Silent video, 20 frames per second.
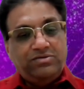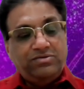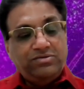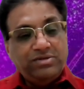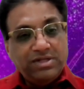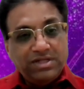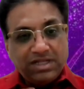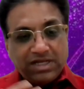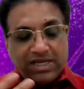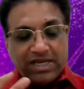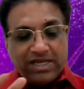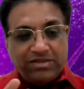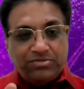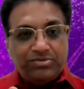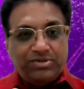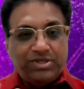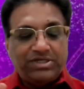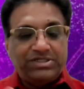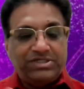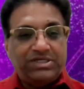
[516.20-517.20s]
During the
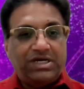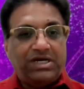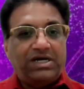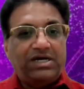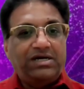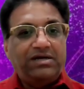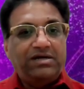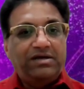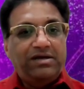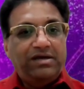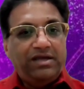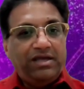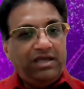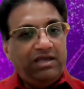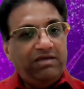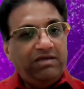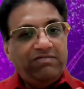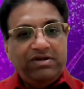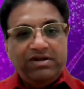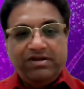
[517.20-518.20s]
Ketu dasha,
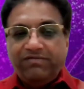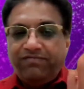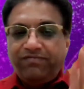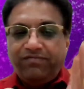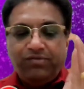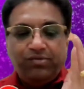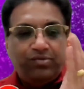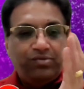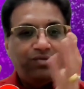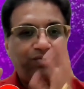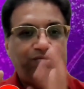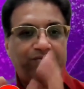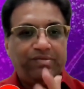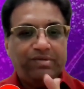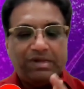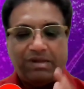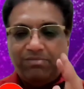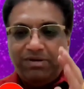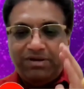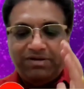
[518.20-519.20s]
even if
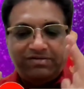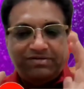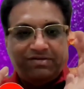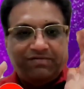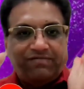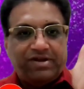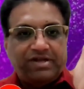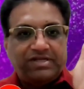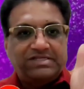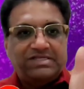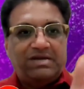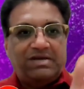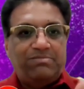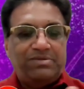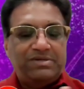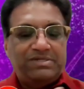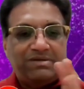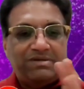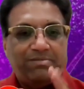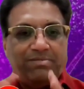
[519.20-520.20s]
say for
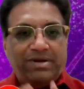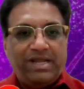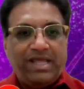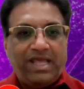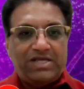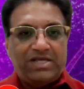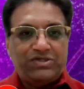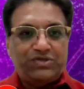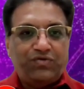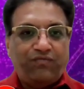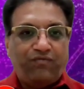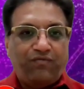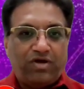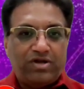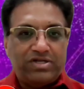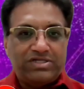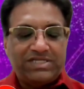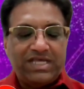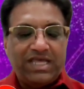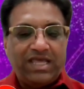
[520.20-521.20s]
example, somebody has to
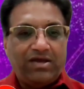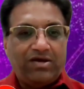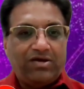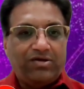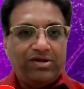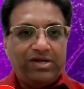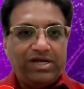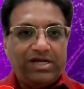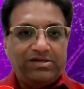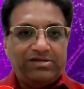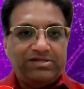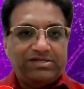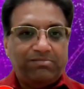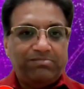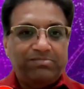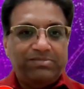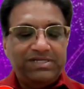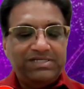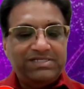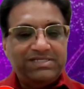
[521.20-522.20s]
fall sick or get
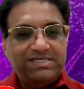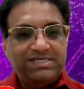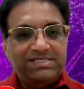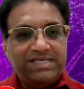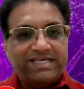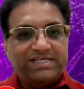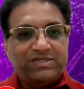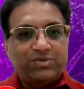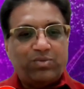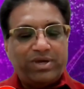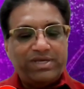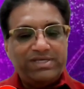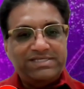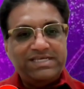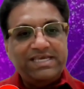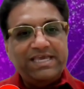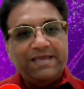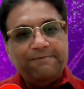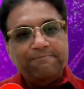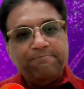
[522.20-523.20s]
some disease
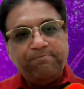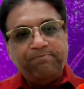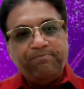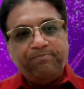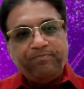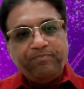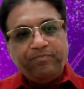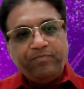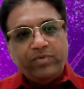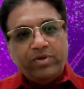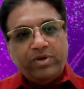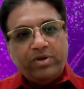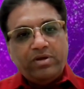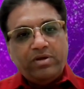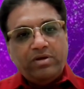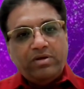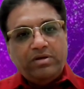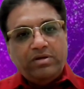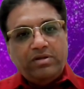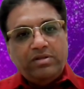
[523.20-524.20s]
XYZ,
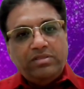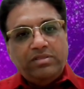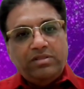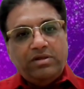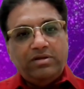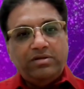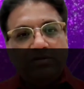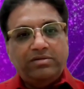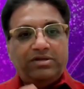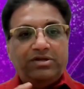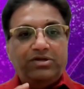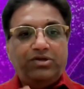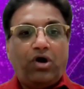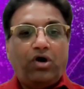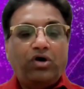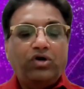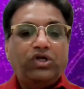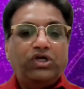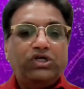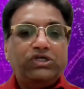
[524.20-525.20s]
the
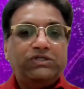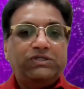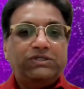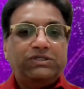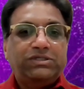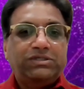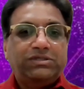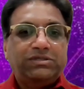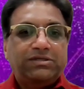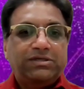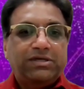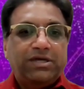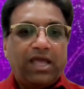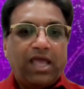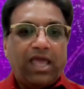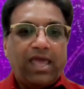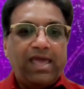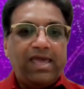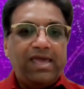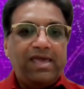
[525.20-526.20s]
doctors
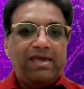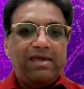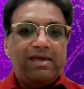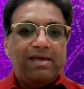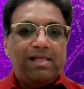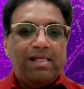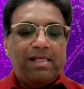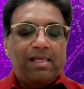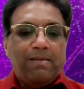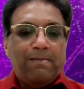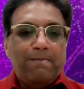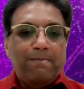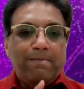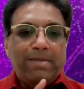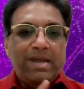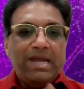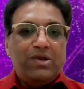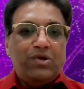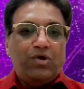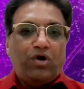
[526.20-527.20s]

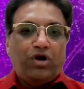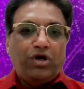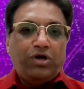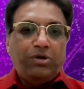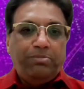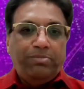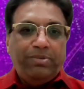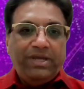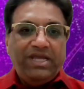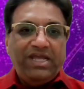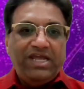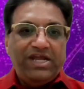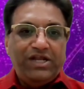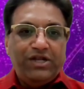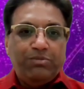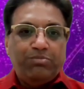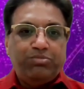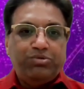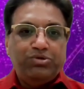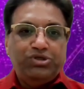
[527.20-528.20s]
may not be
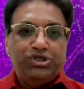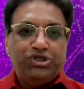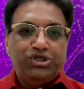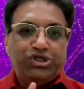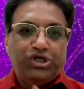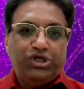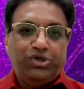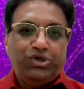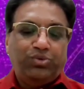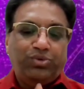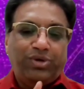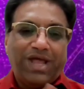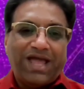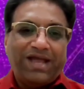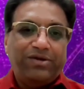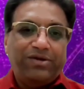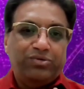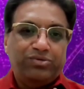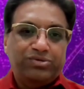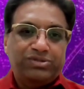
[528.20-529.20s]
in a position to
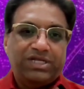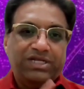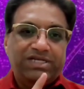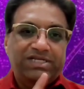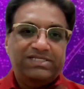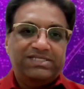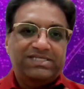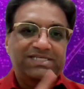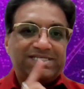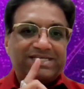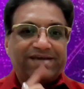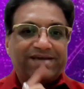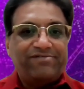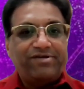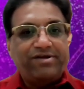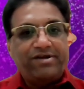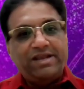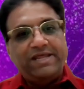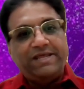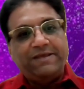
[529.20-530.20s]
diagnose the disease
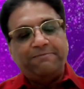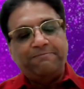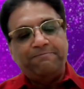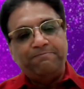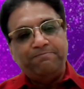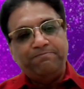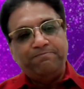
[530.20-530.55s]
correctly.